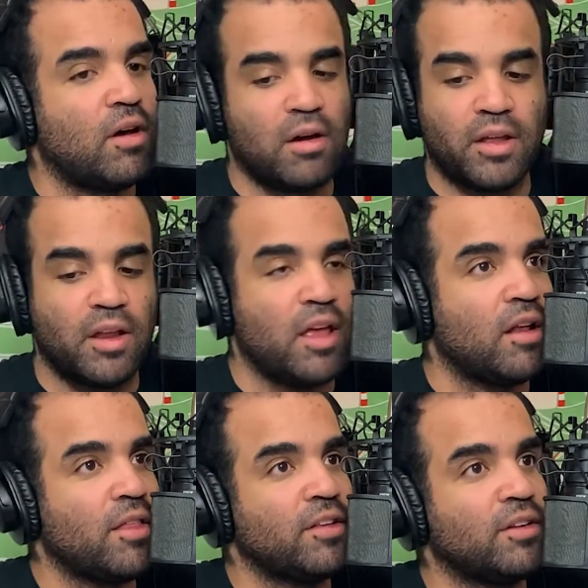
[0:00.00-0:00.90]
and
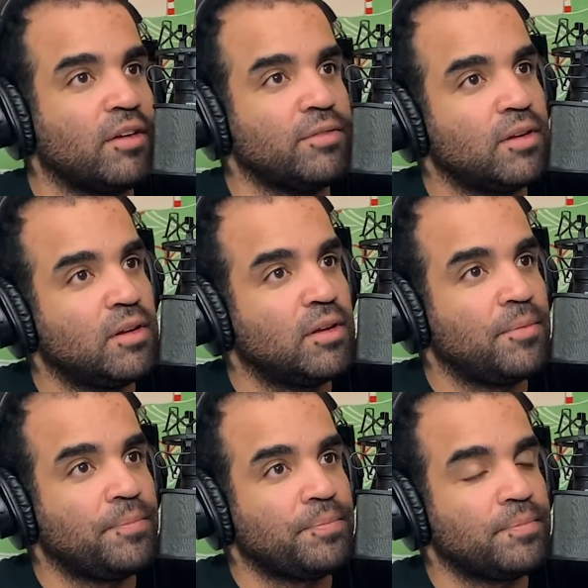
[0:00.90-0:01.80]
all that stuff.
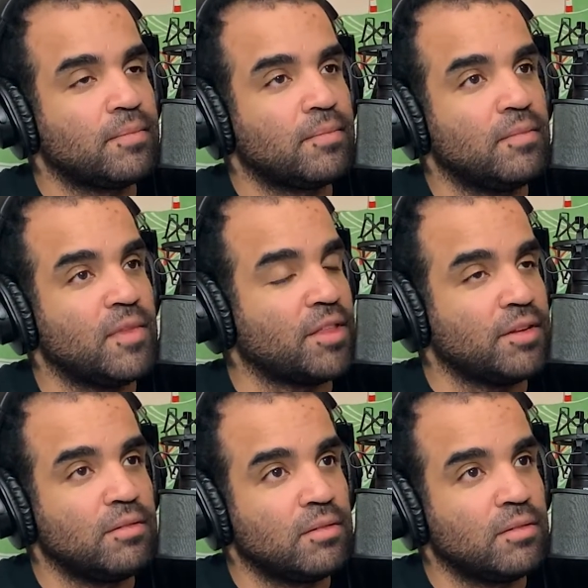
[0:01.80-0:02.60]
Nothing.